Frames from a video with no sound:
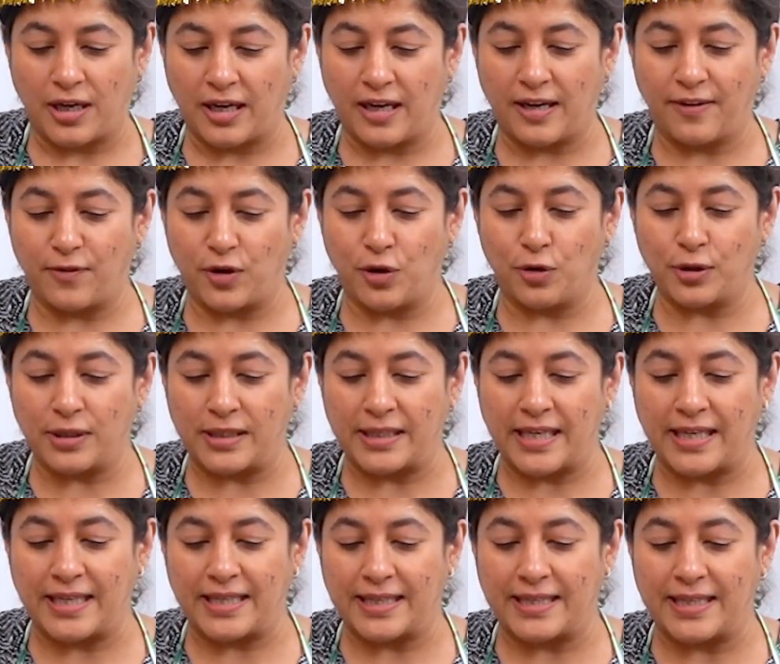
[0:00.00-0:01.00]
give you
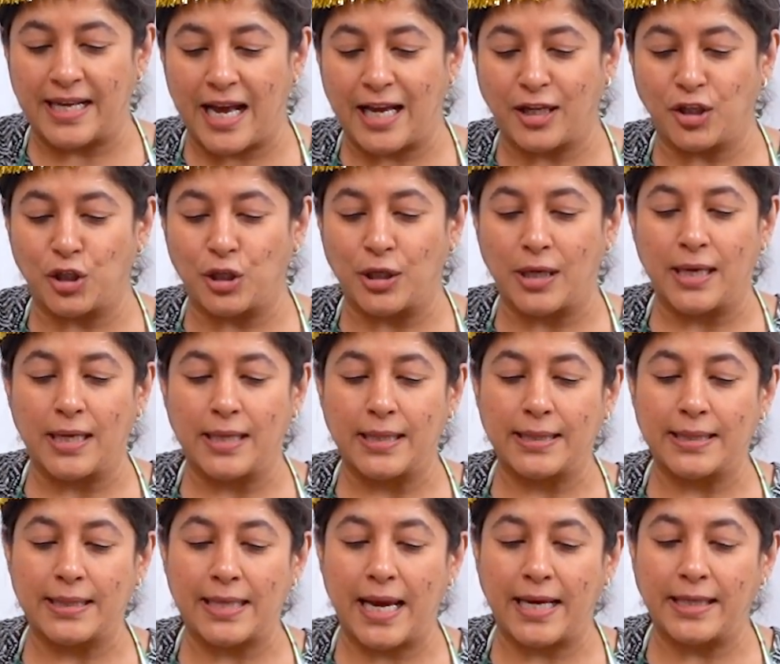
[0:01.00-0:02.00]
6 such
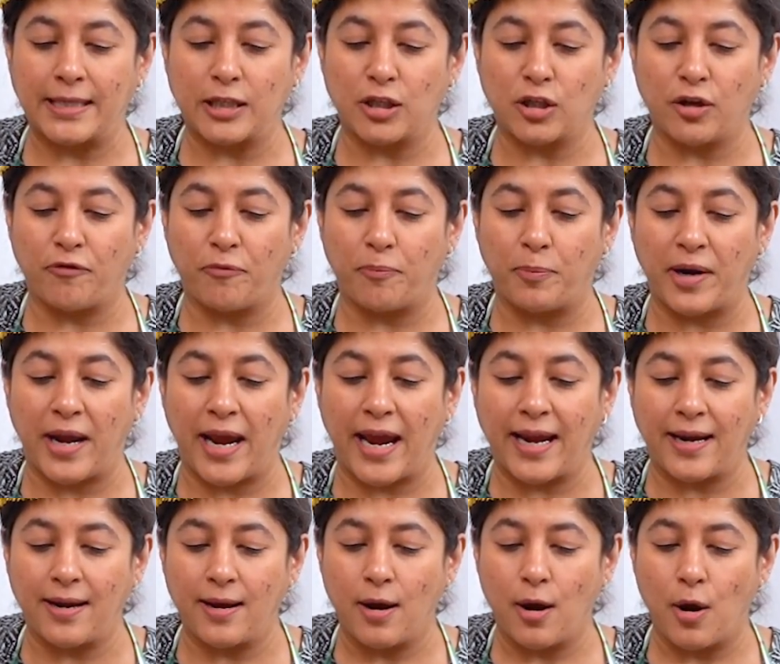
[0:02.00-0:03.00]
slices of
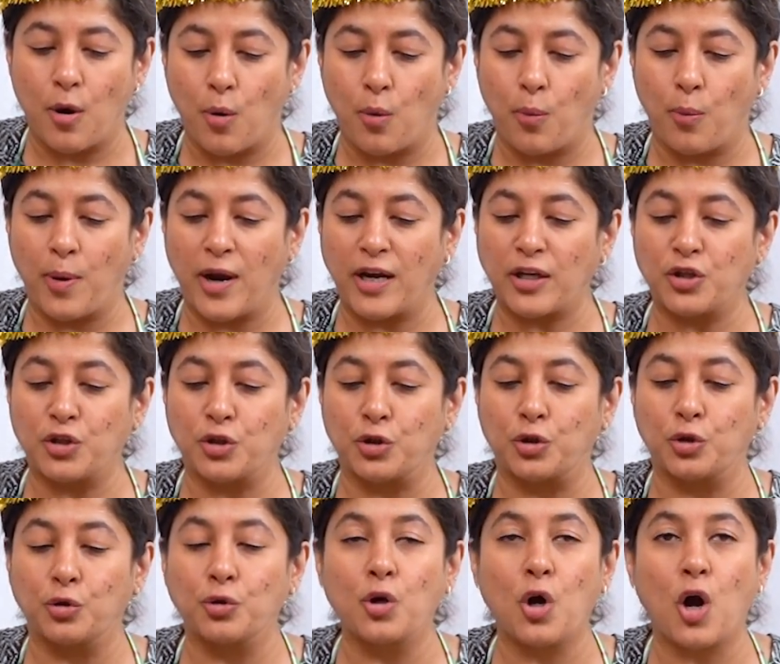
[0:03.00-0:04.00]
bread which
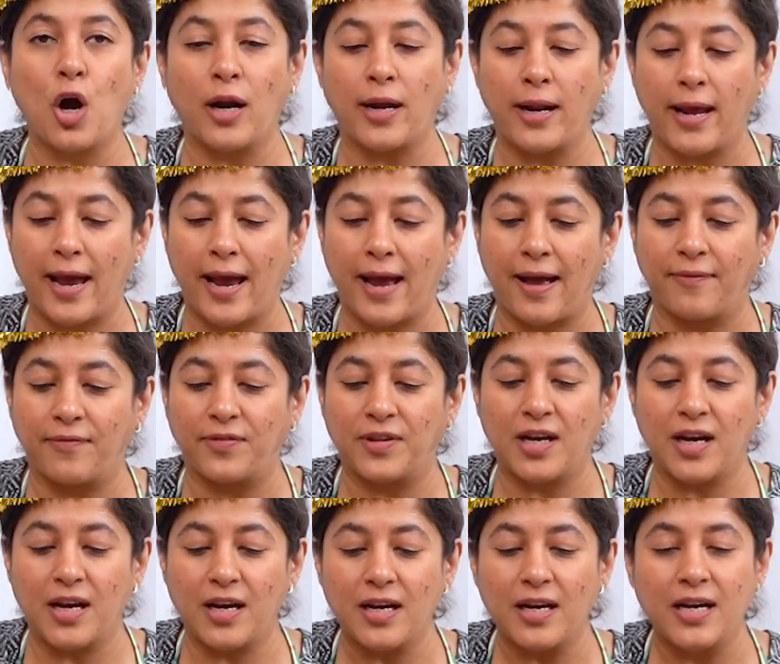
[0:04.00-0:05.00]
do not have
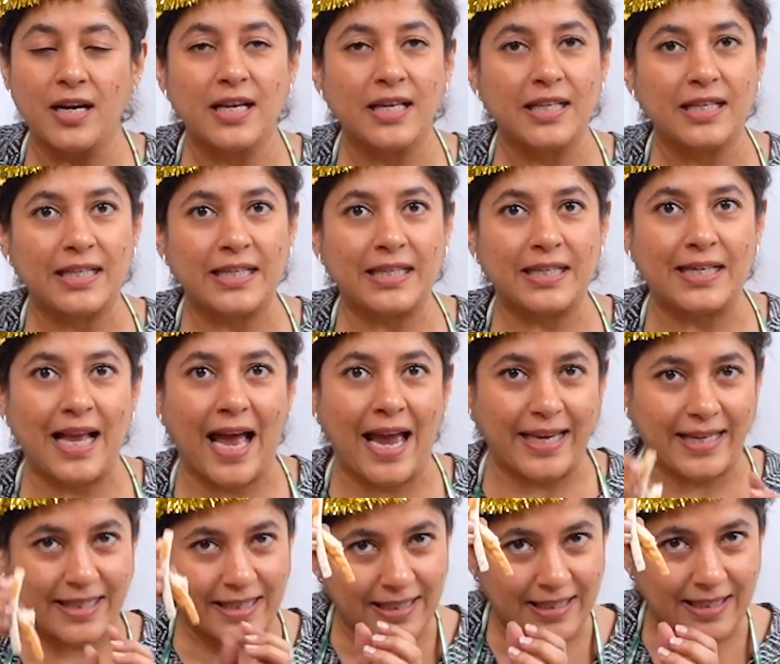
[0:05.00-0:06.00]
the
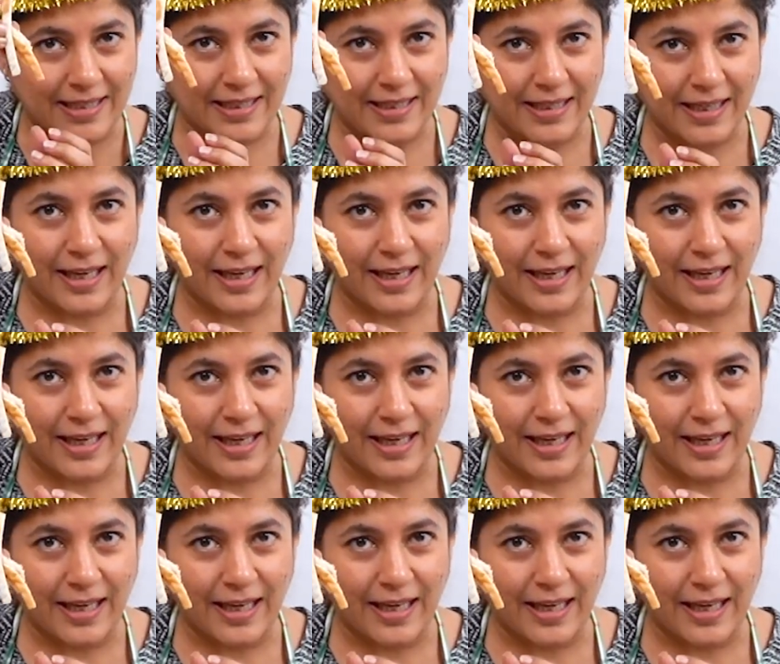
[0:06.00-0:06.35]
sides.